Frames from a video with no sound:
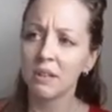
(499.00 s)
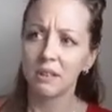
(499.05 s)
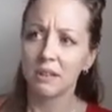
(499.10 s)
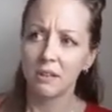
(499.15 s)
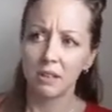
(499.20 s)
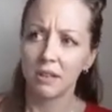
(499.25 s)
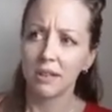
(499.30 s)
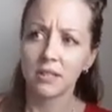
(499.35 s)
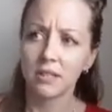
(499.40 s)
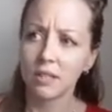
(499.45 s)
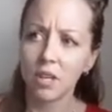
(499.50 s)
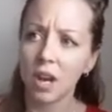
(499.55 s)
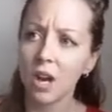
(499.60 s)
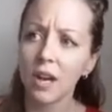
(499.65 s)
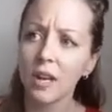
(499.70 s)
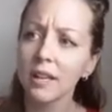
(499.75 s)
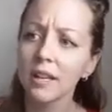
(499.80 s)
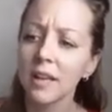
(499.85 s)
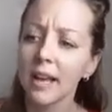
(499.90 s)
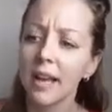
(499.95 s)
is God?
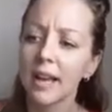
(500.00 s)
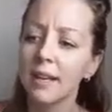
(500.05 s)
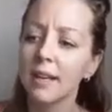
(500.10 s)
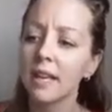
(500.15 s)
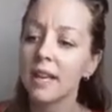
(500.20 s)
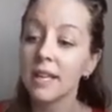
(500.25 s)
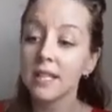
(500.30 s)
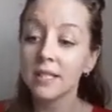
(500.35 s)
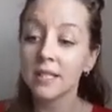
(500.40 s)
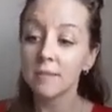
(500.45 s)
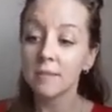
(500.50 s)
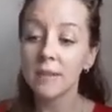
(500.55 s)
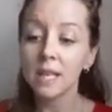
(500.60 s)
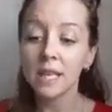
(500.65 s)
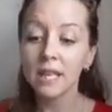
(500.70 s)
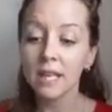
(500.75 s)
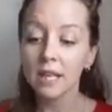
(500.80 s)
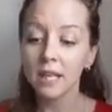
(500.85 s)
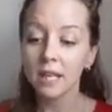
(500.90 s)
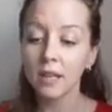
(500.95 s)
And to
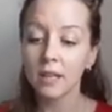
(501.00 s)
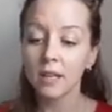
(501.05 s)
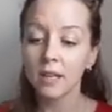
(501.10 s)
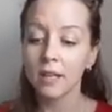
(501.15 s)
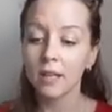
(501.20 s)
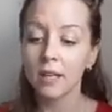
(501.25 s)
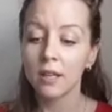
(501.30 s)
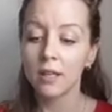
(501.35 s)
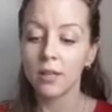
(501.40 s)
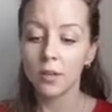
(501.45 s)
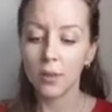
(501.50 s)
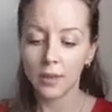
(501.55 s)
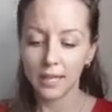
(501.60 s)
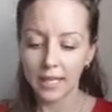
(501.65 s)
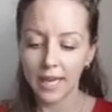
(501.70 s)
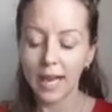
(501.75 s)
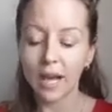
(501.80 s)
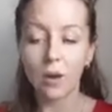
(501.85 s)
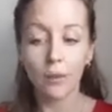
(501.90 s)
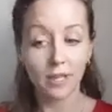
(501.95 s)
me, knowing
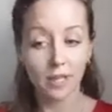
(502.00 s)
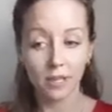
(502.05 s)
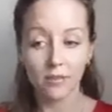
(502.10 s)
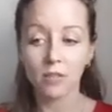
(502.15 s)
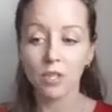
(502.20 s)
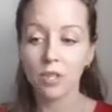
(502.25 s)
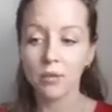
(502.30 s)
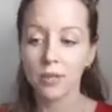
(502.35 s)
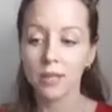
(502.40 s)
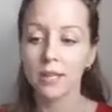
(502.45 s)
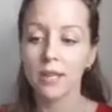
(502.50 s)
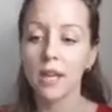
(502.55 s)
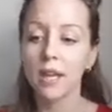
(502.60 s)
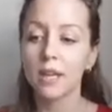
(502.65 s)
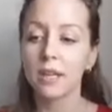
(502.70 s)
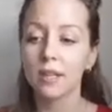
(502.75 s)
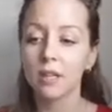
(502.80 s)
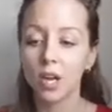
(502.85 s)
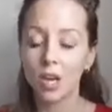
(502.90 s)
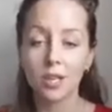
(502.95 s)
now and even knowing
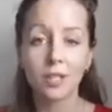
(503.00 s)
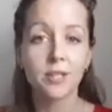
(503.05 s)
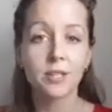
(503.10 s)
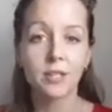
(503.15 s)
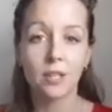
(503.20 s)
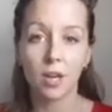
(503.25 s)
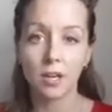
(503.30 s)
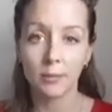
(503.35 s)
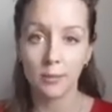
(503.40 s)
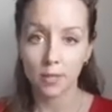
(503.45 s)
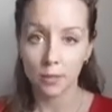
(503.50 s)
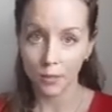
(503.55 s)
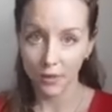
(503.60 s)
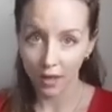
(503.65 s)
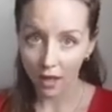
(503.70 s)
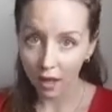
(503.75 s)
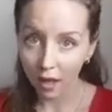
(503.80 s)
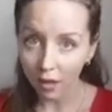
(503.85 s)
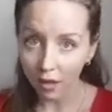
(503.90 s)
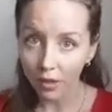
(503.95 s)
then, God is synonymous with
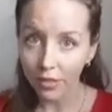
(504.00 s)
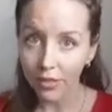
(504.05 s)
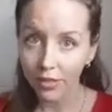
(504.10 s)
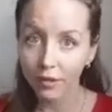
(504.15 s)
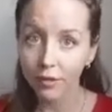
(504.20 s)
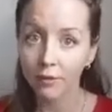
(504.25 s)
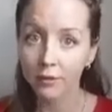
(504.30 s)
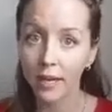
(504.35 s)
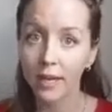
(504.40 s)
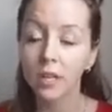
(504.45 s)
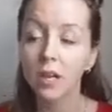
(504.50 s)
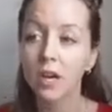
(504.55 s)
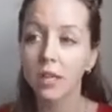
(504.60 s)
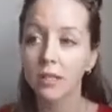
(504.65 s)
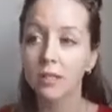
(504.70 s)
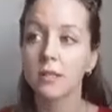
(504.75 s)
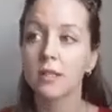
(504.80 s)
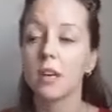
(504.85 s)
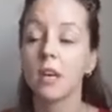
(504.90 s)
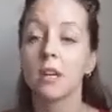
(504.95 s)
health, right? God is
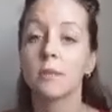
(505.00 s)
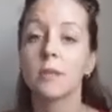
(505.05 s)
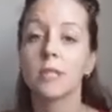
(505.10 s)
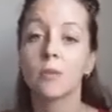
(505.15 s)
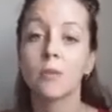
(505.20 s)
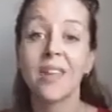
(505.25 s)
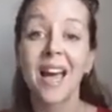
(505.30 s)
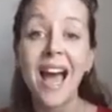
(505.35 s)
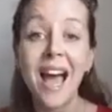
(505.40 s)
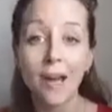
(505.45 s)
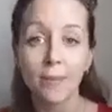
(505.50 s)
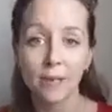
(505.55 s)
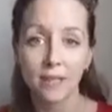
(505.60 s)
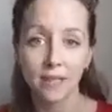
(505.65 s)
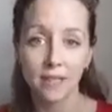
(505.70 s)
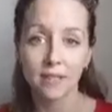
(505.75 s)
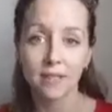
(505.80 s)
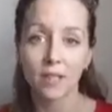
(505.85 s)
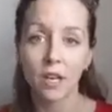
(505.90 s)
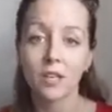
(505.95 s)
synonymous with
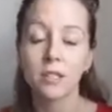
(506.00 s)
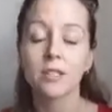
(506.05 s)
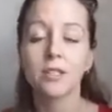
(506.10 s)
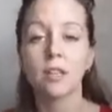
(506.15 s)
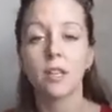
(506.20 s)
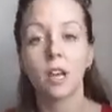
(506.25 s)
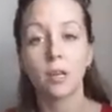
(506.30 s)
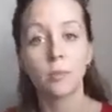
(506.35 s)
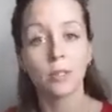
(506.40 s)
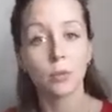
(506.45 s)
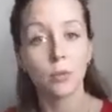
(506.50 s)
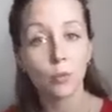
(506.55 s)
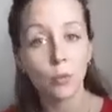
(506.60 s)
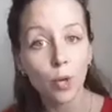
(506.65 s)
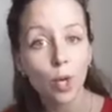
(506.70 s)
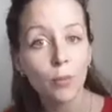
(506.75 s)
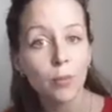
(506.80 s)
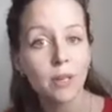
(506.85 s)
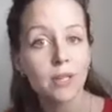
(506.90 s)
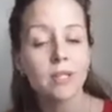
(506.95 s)
happiness. God is synonymous with
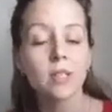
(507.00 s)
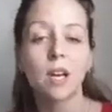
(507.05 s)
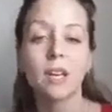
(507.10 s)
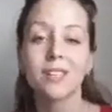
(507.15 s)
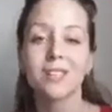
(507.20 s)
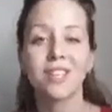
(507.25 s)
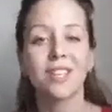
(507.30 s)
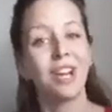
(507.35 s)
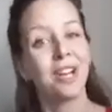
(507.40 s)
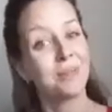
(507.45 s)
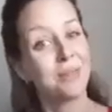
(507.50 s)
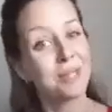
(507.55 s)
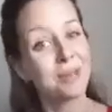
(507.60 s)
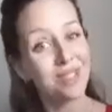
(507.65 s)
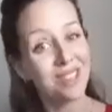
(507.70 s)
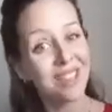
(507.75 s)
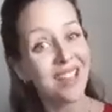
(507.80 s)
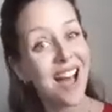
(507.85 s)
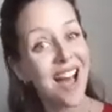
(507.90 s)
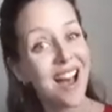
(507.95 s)
purpose. God is synonymous with
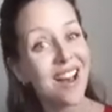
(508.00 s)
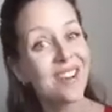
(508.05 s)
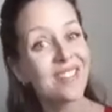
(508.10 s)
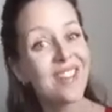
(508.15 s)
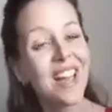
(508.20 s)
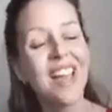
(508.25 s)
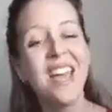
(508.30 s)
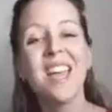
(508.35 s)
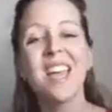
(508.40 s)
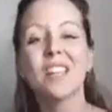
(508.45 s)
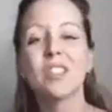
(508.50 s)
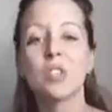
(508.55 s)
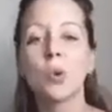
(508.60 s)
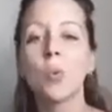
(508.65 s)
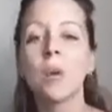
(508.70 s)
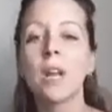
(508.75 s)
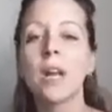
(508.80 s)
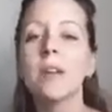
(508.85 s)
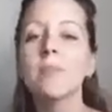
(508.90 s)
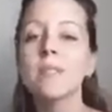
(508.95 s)
love. And so
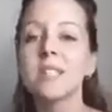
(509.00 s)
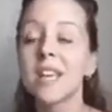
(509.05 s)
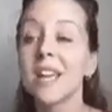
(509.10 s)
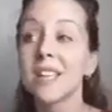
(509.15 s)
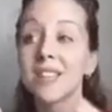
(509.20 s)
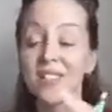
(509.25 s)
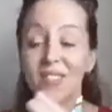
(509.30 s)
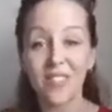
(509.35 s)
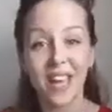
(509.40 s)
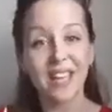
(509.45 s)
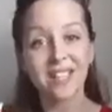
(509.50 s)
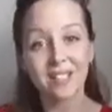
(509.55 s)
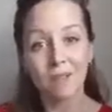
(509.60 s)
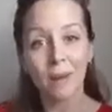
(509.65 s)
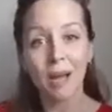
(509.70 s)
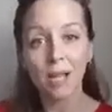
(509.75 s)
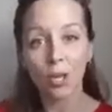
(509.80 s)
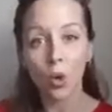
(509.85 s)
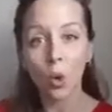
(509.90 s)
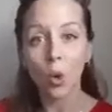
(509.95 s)
when I'm saying that that's my
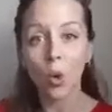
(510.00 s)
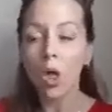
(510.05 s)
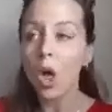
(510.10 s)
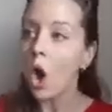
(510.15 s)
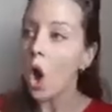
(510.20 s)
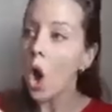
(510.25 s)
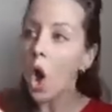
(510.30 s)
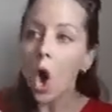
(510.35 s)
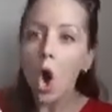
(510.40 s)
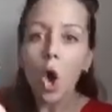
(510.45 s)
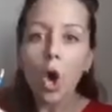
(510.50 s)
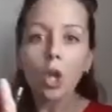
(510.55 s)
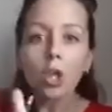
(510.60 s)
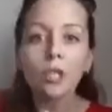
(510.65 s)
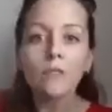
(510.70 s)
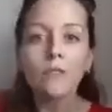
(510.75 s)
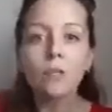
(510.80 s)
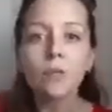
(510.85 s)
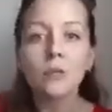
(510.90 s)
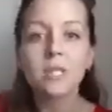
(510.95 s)
goal, all
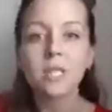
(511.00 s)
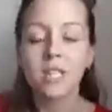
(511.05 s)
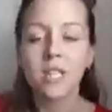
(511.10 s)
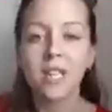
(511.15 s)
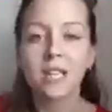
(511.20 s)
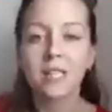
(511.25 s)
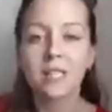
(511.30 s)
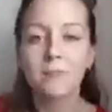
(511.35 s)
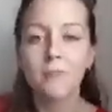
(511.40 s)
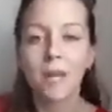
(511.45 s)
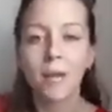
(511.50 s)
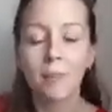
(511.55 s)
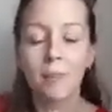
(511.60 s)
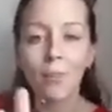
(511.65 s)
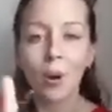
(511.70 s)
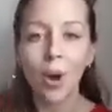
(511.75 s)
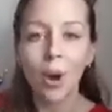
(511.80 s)
of those things become part